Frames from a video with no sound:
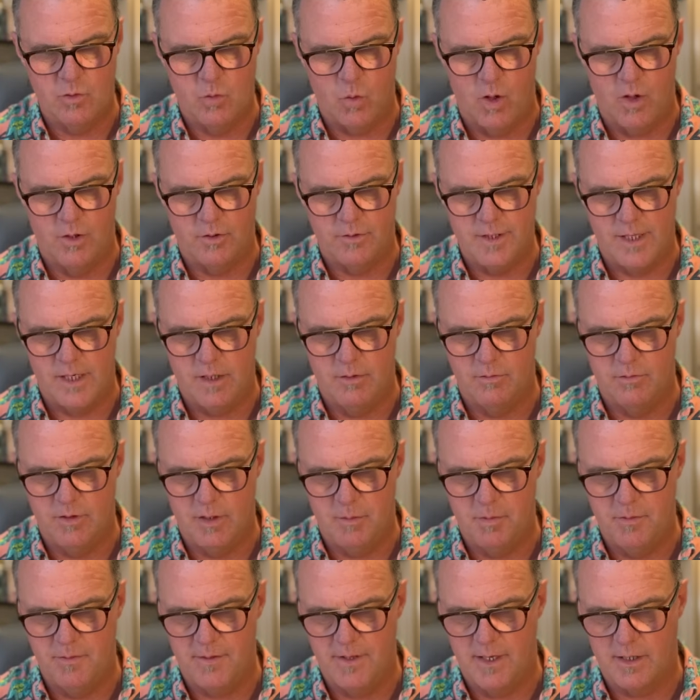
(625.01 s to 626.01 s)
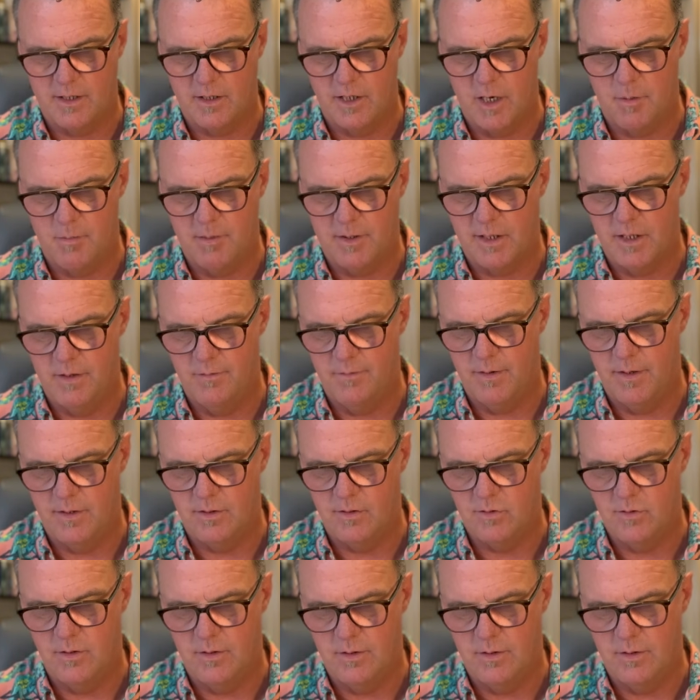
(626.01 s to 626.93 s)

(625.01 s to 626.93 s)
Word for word: qualitative leap in the economic and event,